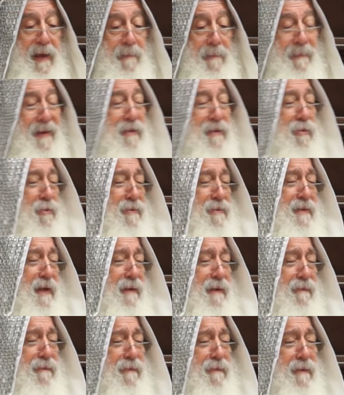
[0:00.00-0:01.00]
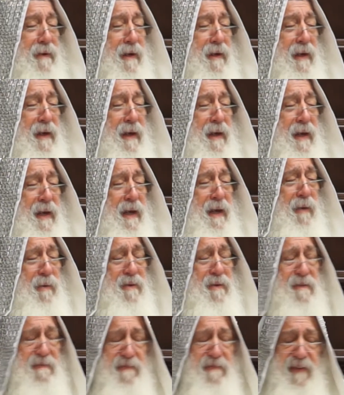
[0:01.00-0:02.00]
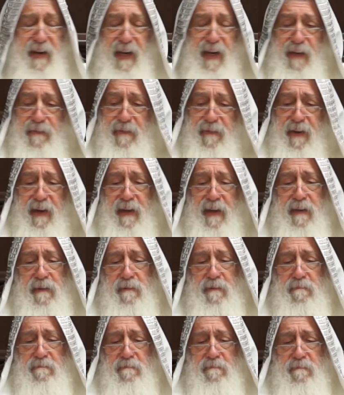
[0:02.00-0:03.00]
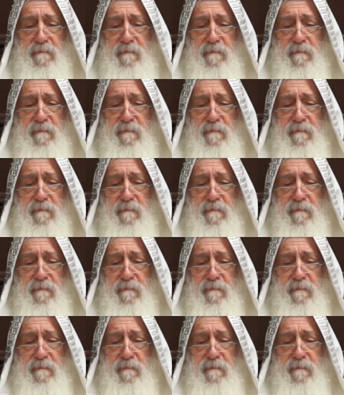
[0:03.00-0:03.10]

But Yosef, it was very, very,